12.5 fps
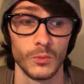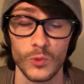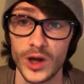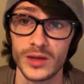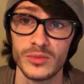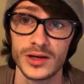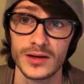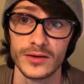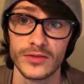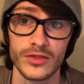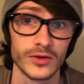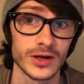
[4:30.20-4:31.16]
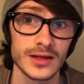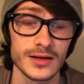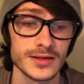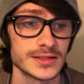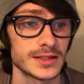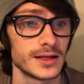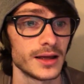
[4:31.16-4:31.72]
way bigger. 30
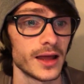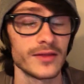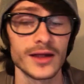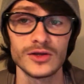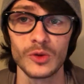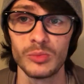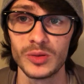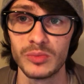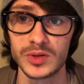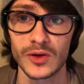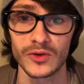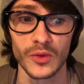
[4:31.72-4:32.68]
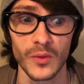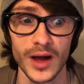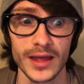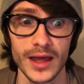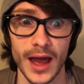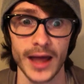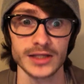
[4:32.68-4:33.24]
years, and then you'll be blown
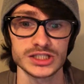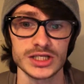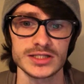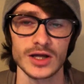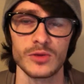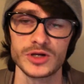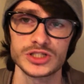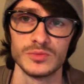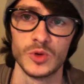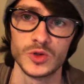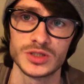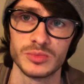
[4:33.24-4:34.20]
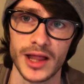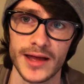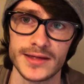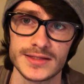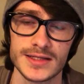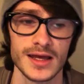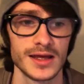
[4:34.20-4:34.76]
away at just how much it
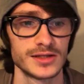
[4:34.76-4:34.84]
multiplies,